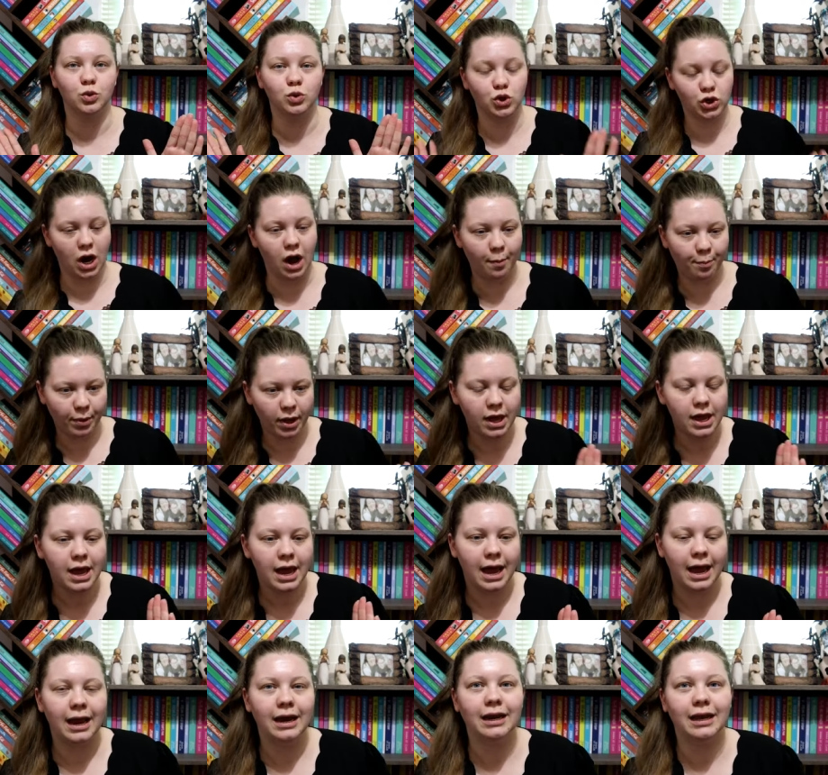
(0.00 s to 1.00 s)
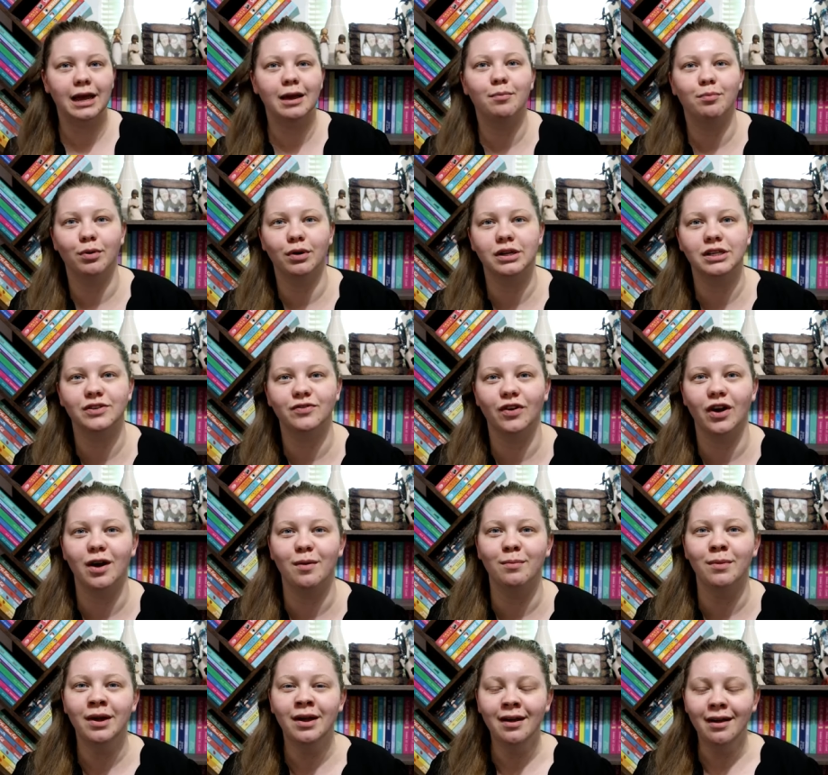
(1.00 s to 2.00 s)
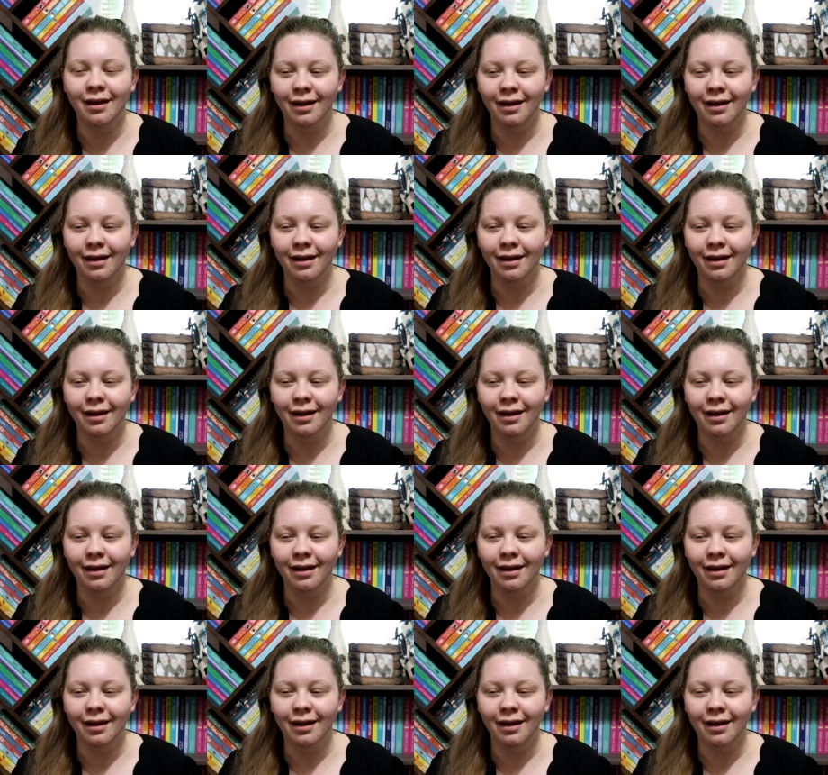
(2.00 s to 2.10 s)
to shop and get books from.